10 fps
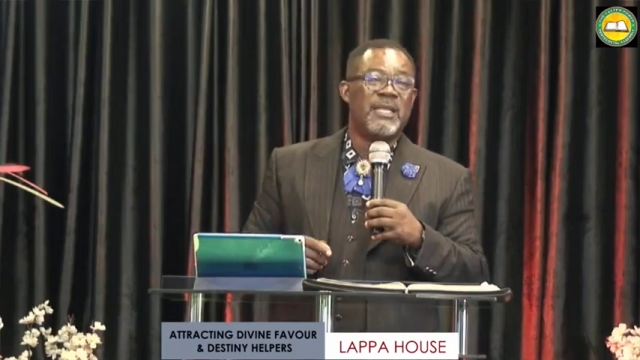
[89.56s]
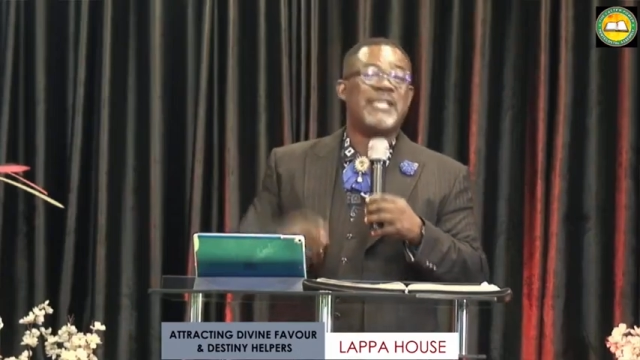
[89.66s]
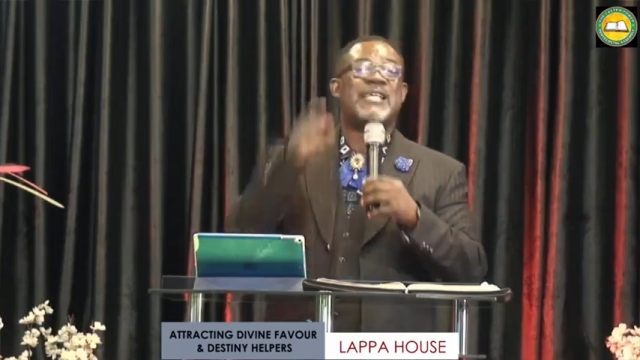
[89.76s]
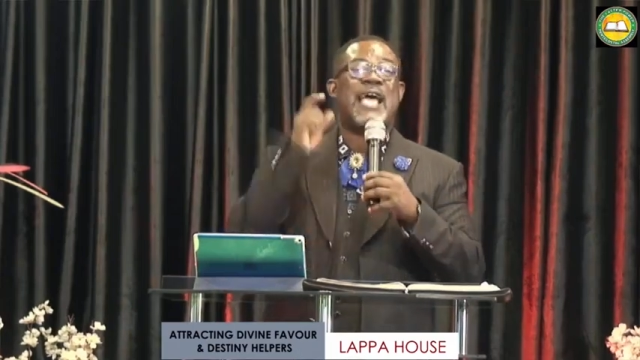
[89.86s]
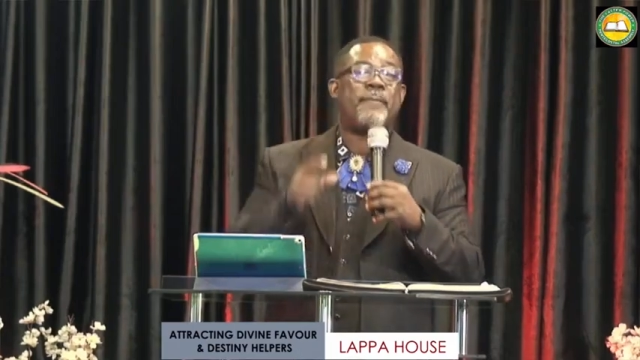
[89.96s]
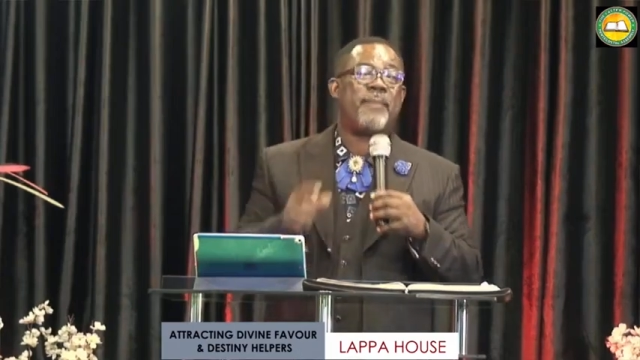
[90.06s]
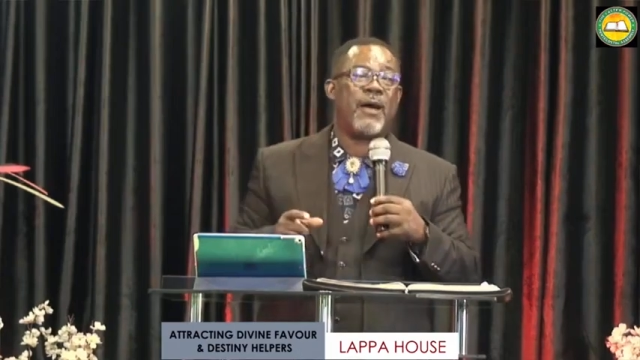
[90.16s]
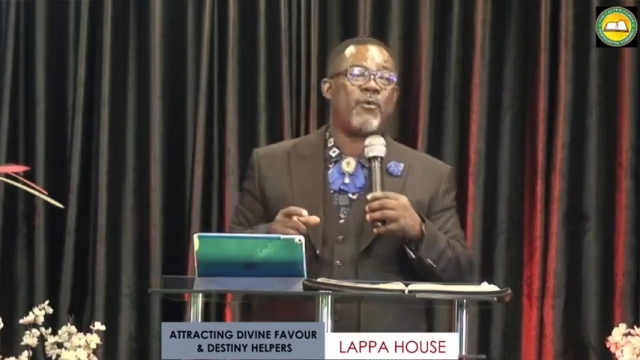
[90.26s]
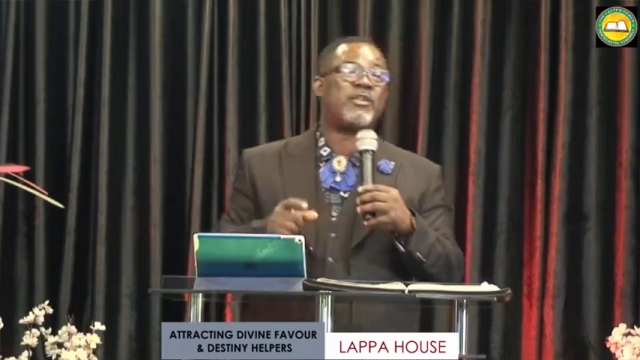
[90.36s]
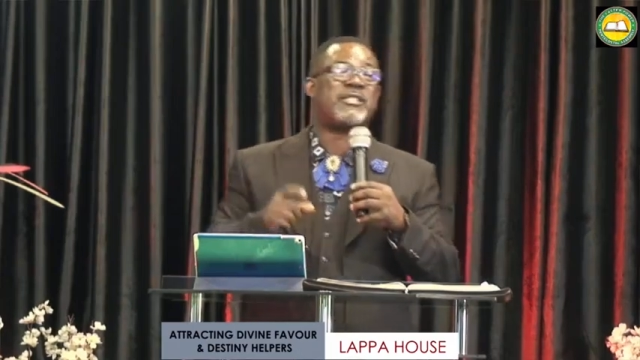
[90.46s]
His
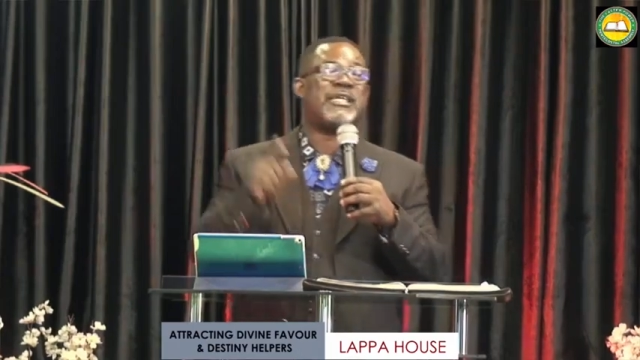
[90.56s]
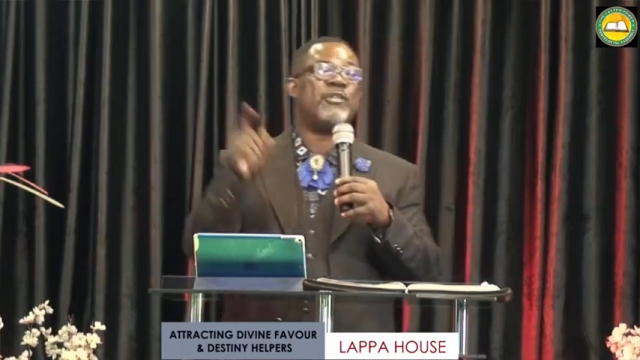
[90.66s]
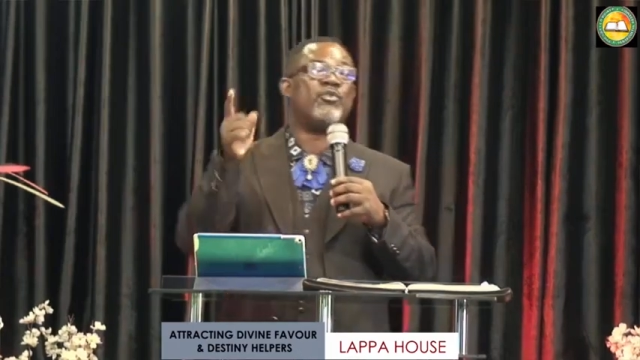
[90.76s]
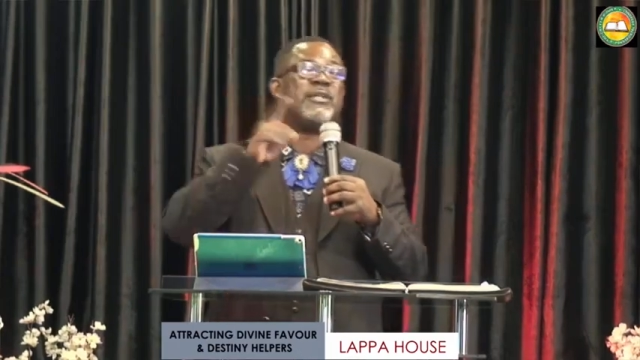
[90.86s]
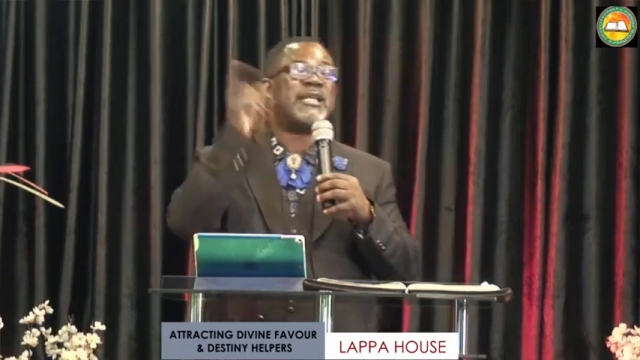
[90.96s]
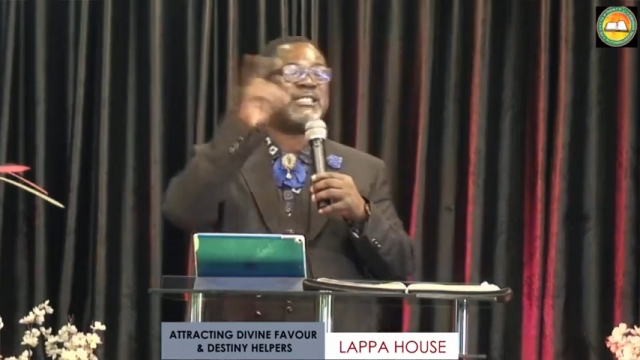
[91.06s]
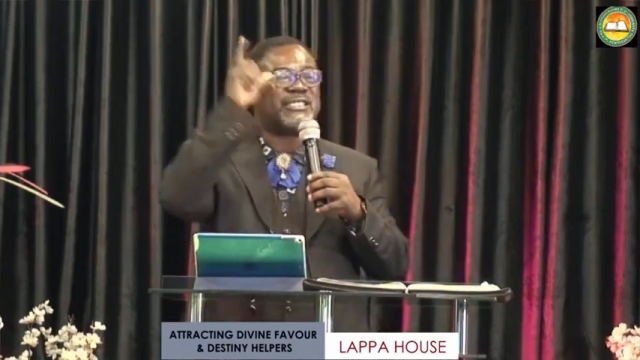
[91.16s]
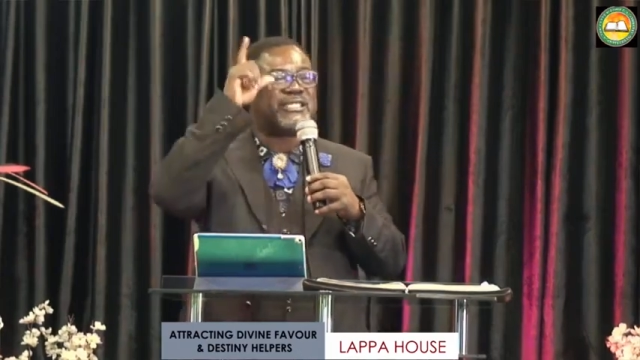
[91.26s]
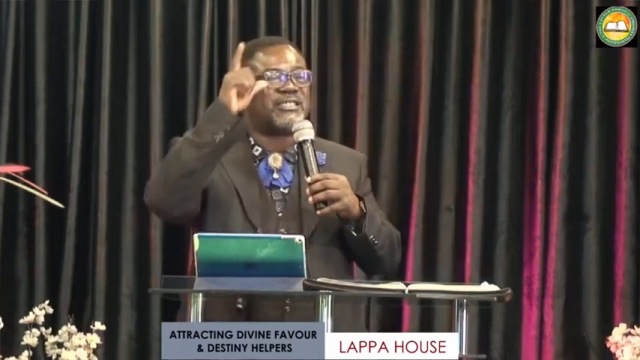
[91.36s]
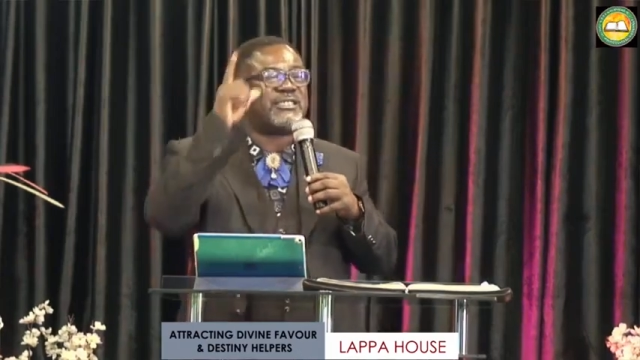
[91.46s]
helper was a
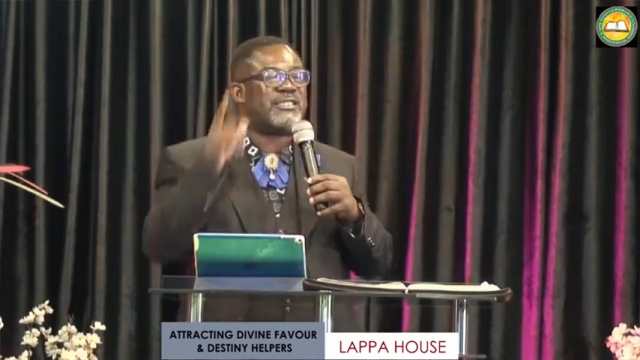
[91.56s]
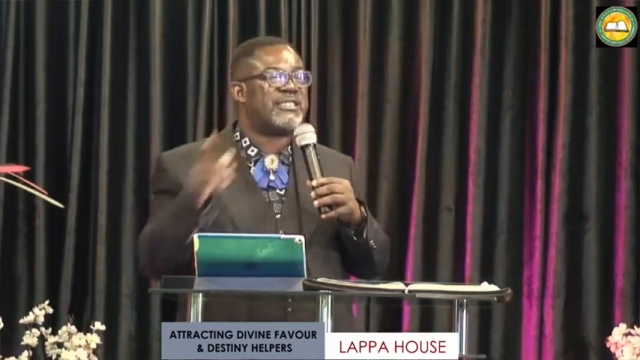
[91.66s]
nonentity,